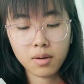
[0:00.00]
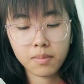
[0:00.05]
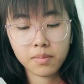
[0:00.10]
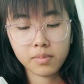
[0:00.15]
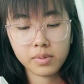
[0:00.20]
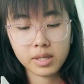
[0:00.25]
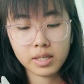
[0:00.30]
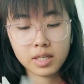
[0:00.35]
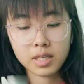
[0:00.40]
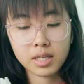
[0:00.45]

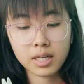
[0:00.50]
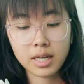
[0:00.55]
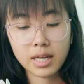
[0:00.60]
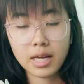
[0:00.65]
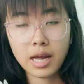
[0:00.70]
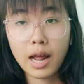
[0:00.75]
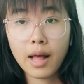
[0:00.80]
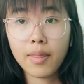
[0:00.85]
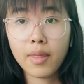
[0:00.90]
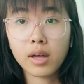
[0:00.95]
But
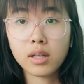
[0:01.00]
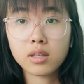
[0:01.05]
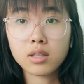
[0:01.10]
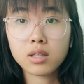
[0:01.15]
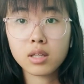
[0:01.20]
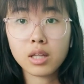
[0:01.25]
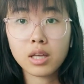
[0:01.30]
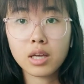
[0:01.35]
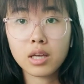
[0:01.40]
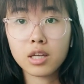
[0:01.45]
yeah, that's
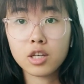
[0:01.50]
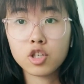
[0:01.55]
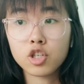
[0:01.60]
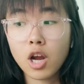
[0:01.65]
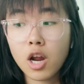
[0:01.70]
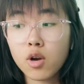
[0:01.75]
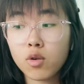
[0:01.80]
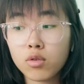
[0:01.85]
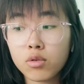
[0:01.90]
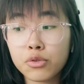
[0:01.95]
the
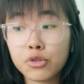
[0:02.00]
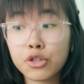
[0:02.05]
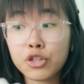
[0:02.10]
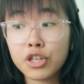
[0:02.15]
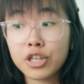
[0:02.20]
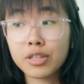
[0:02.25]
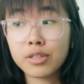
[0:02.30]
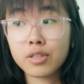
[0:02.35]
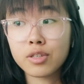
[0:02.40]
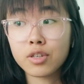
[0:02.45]
general
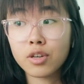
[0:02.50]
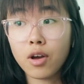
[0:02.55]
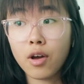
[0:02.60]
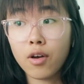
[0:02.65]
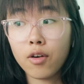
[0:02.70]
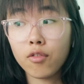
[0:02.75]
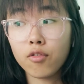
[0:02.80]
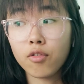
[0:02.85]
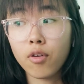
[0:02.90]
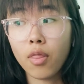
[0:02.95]
gist
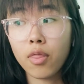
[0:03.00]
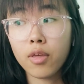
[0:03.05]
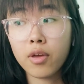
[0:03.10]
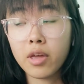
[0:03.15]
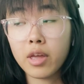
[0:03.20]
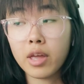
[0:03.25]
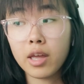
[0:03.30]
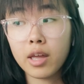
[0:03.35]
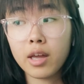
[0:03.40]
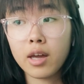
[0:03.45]
of
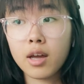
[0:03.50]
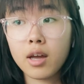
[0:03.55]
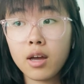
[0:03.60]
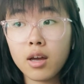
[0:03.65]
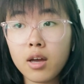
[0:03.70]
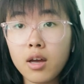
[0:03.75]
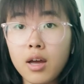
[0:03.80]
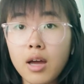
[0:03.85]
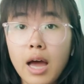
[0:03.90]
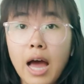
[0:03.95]
the
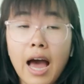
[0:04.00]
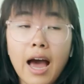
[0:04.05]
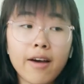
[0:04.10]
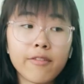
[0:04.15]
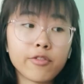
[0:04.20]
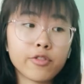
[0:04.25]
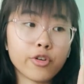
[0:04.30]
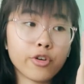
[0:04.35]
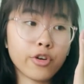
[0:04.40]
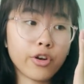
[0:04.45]

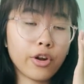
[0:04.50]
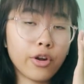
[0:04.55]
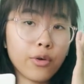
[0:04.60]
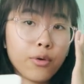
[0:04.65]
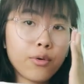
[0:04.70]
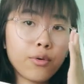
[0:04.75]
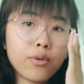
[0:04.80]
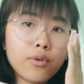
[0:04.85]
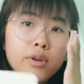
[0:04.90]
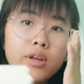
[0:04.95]

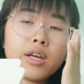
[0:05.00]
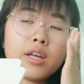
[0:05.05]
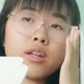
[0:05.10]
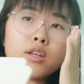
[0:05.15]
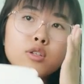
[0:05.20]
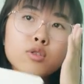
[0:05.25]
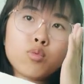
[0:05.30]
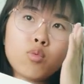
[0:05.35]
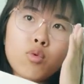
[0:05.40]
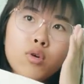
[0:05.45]
afternoon. It
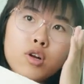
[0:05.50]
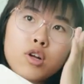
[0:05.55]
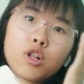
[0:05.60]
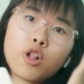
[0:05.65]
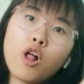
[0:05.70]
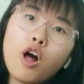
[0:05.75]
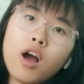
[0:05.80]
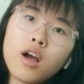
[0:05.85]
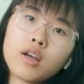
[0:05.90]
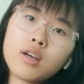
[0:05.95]
is 1
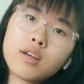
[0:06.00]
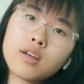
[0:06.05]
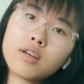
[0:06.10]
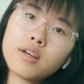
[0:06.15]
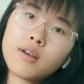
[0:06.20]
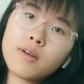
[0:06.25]
o'clock.